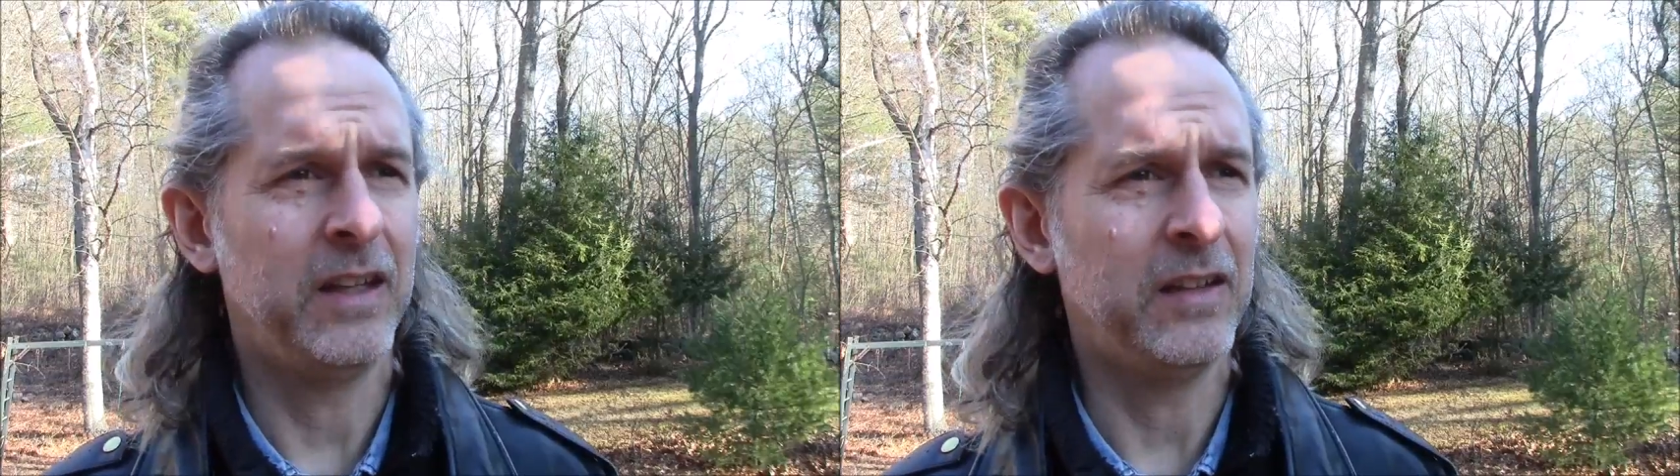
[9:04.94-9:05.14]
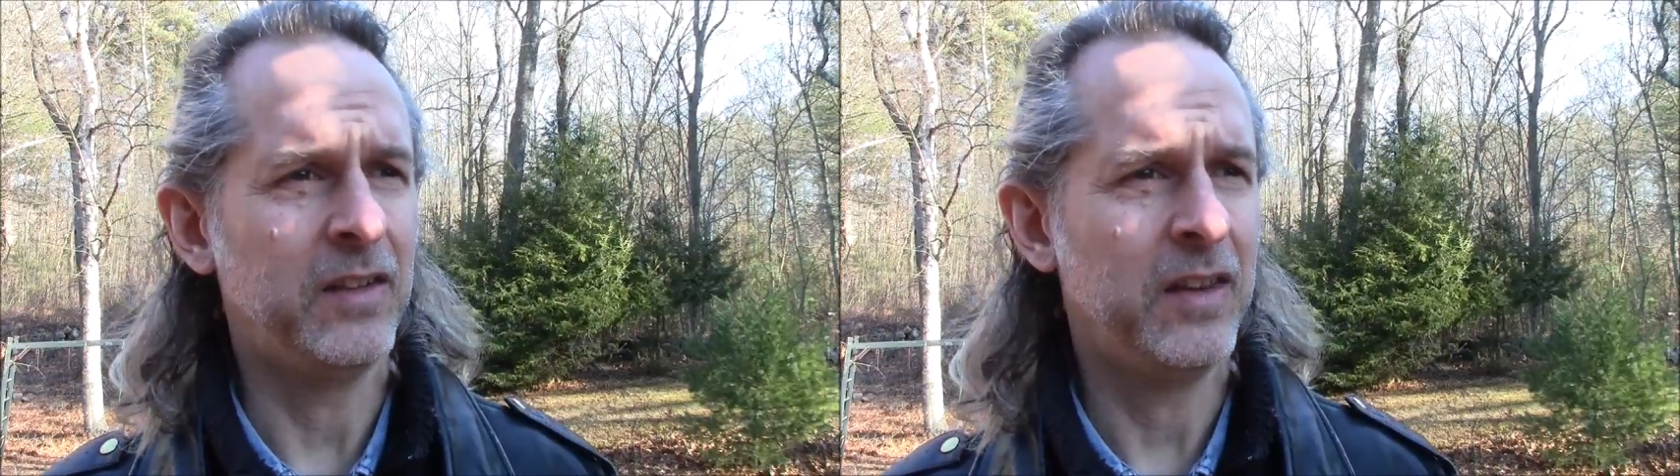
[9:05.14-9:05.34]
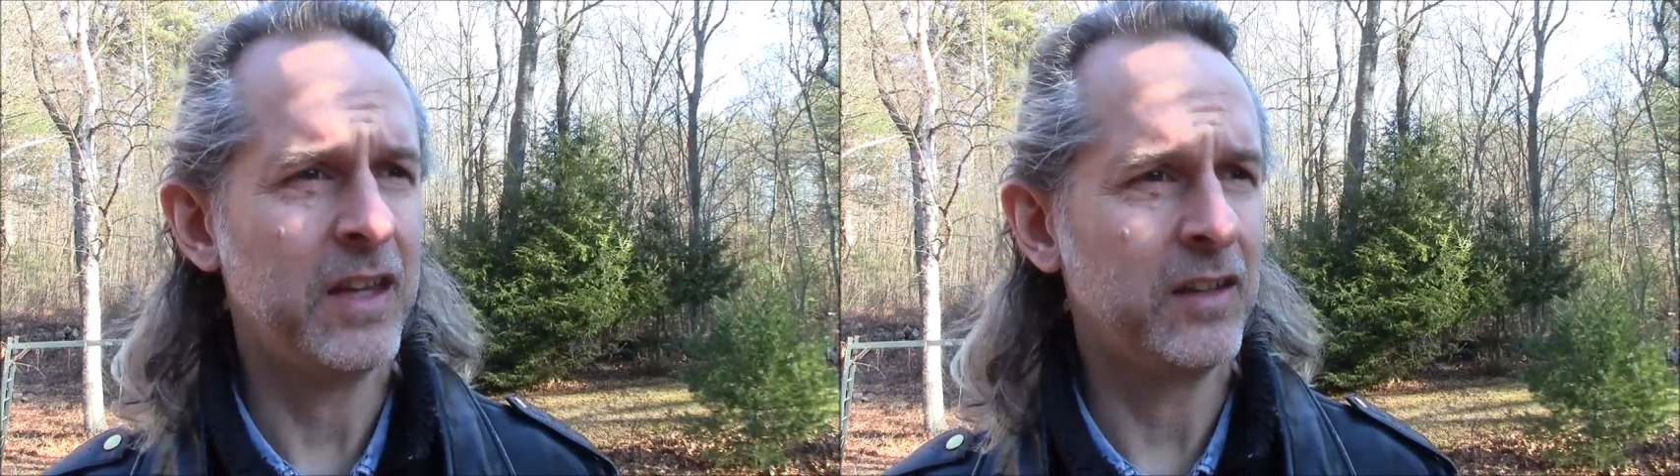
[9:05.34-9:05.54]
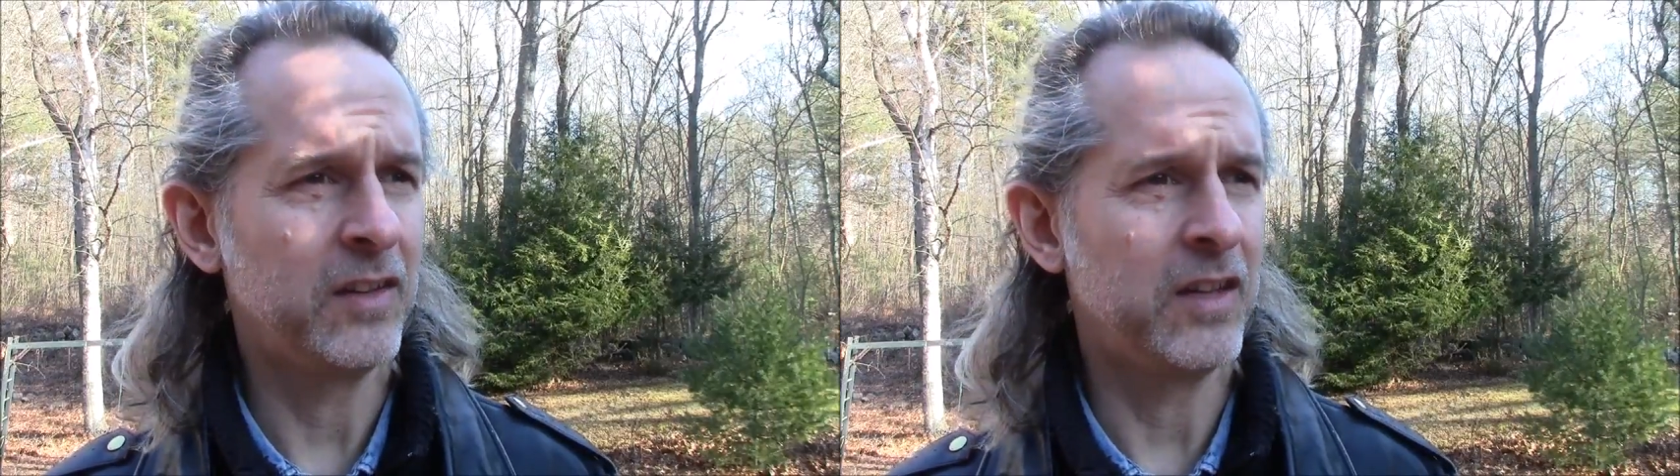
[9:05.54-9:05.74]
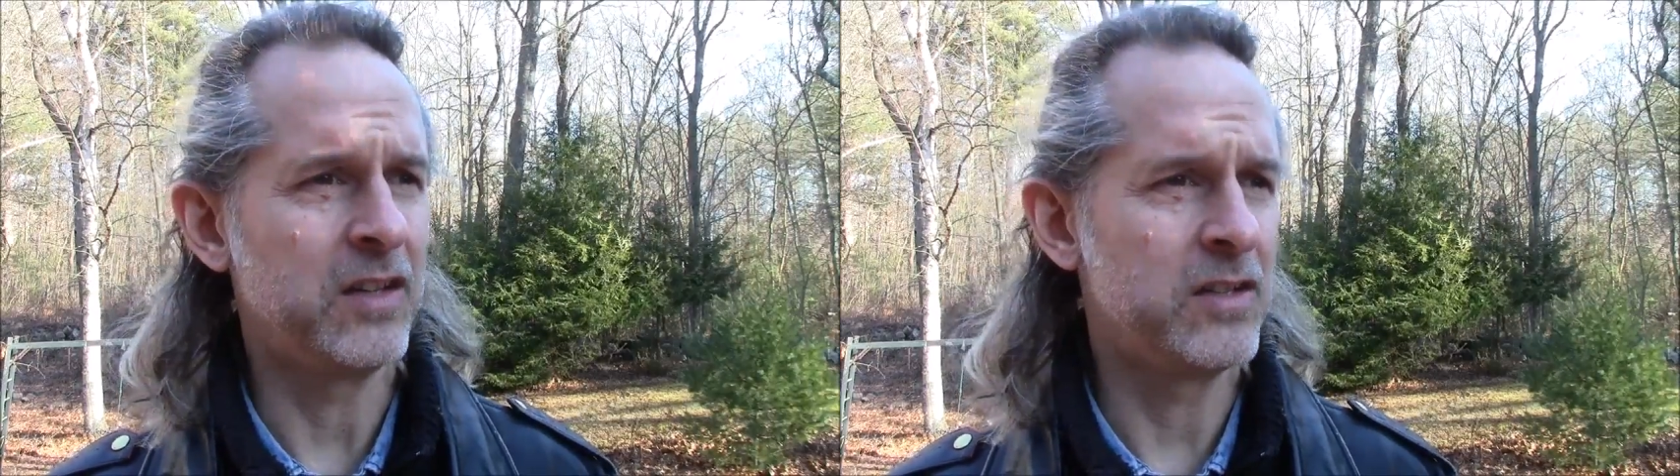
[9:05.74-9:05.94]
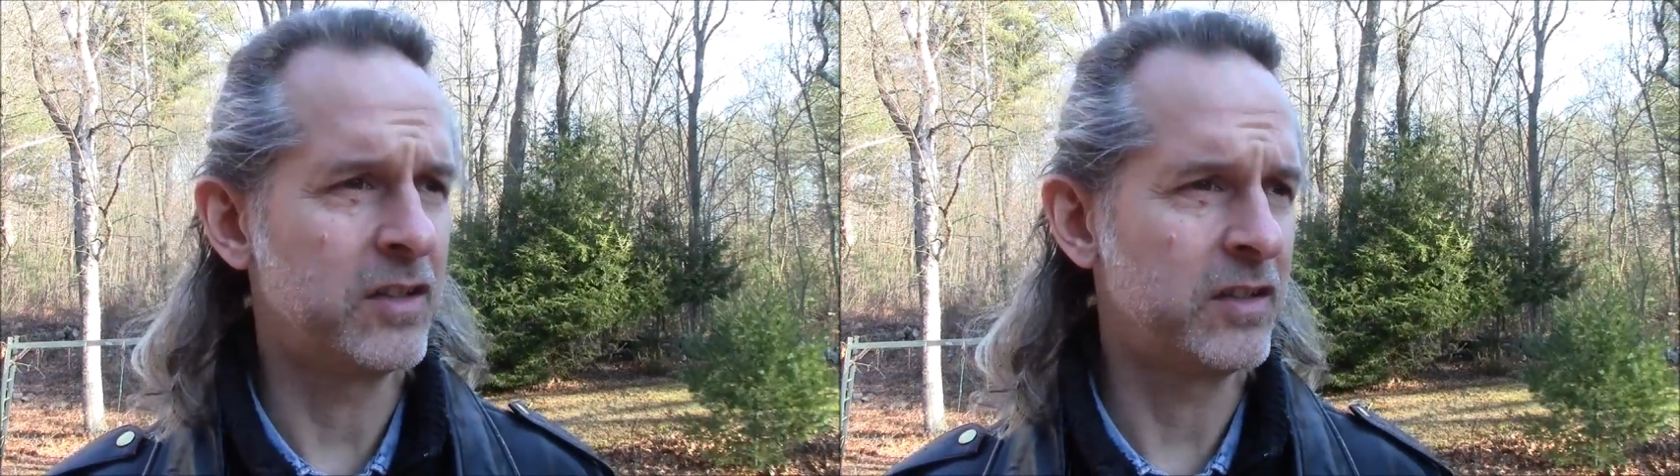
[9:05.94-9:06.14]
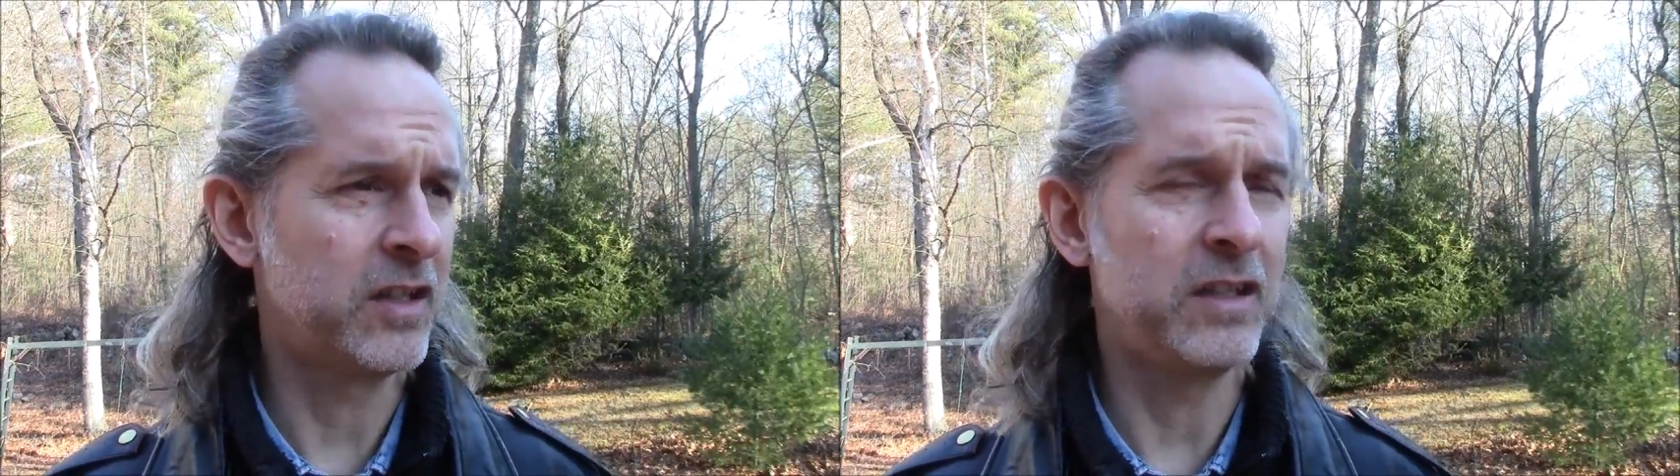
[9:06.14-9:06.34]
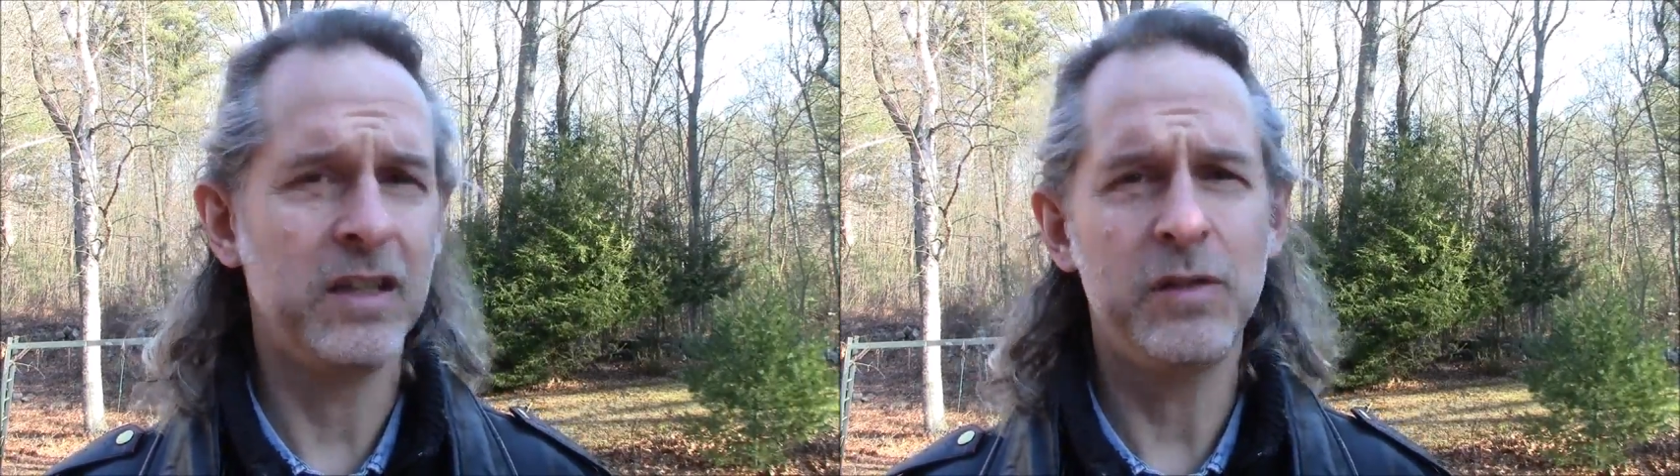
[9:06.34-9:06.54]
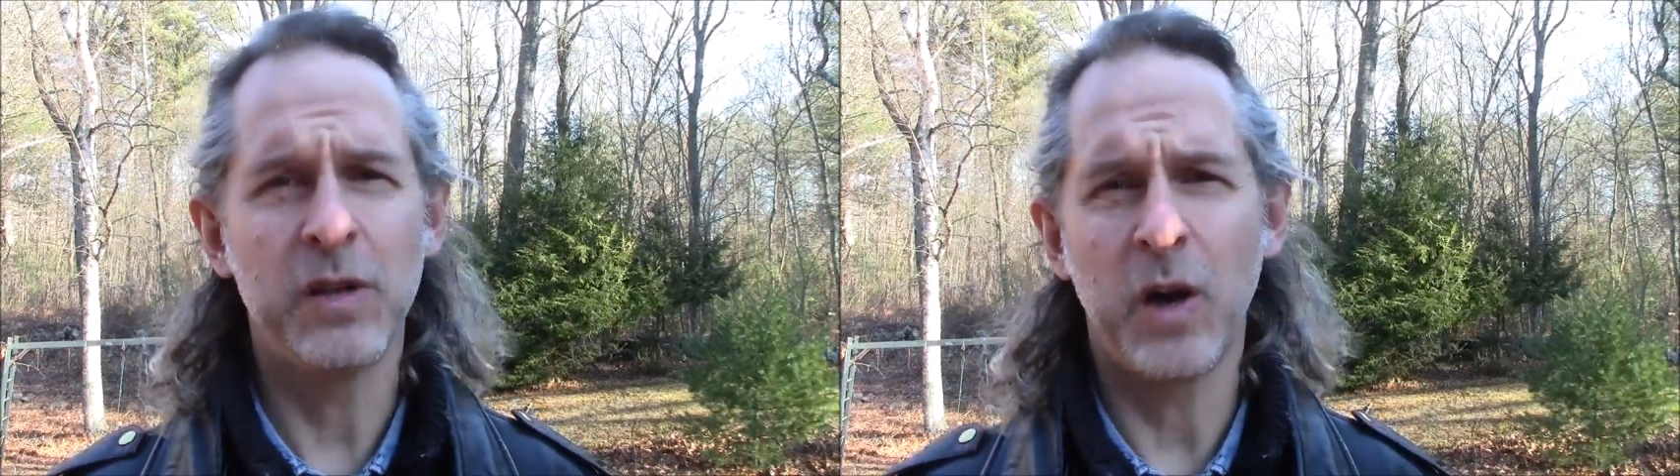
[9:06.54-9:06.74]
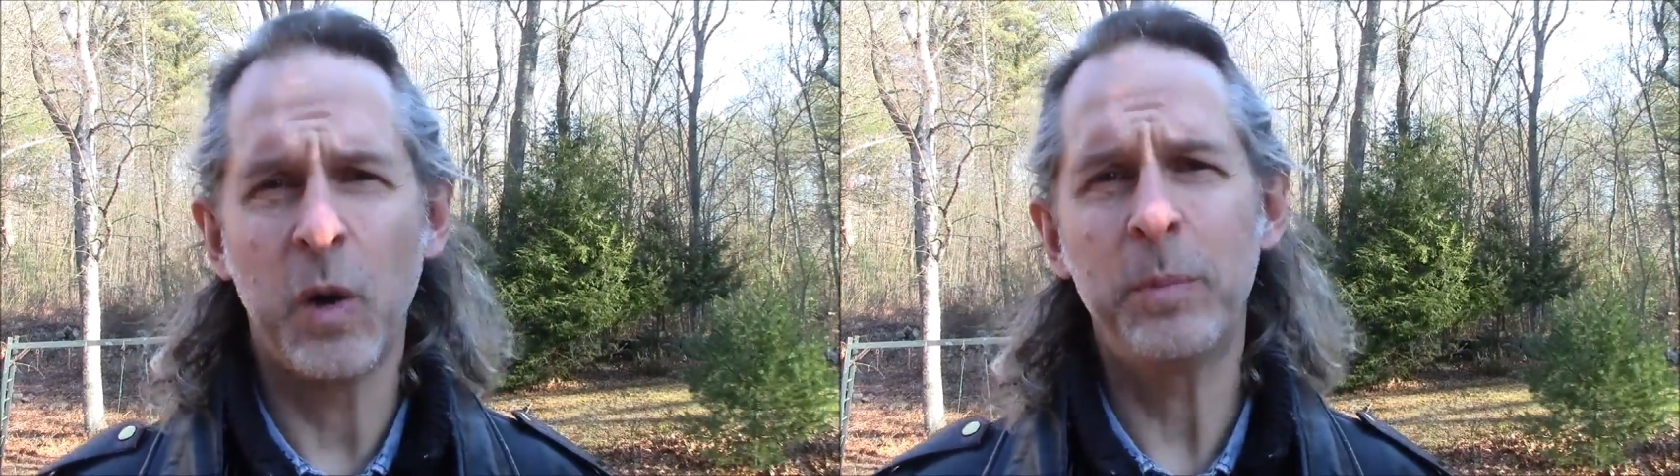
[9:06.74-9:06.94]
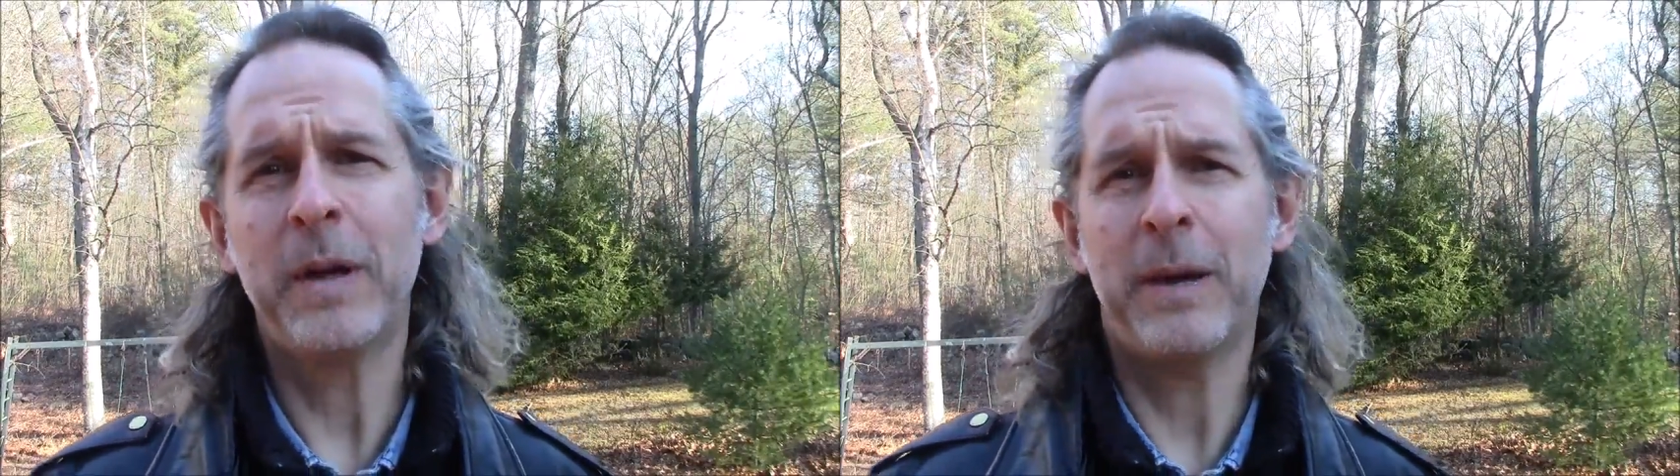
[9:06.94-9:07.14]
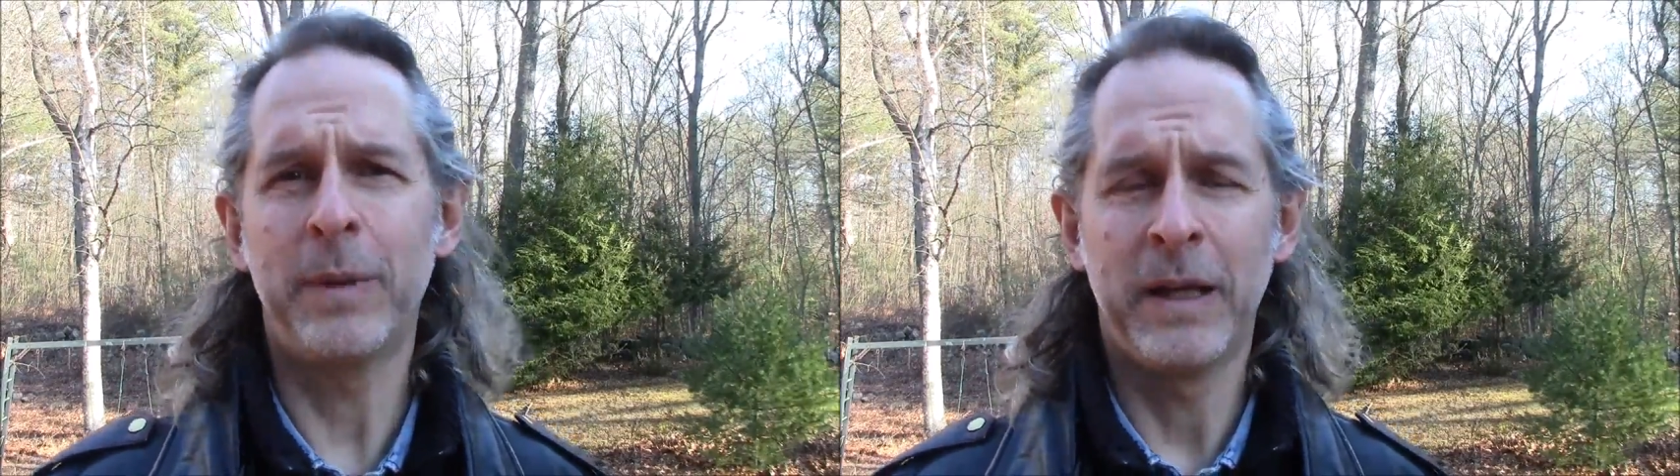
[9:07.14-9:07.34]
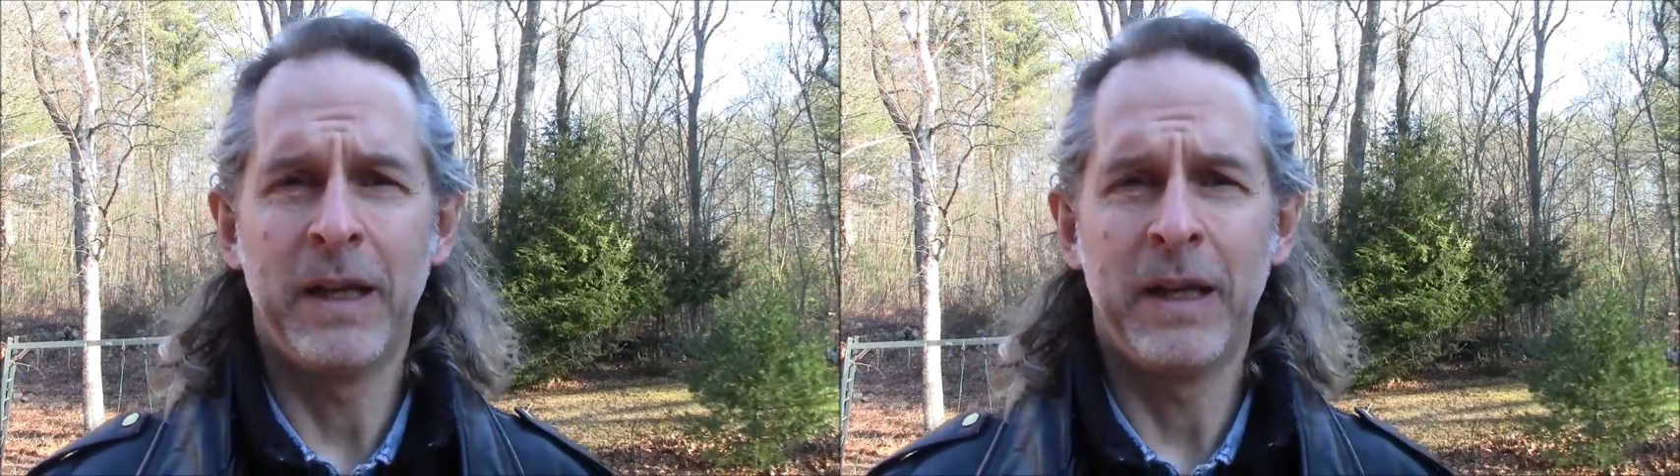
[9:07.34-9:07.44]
things that just continue to open up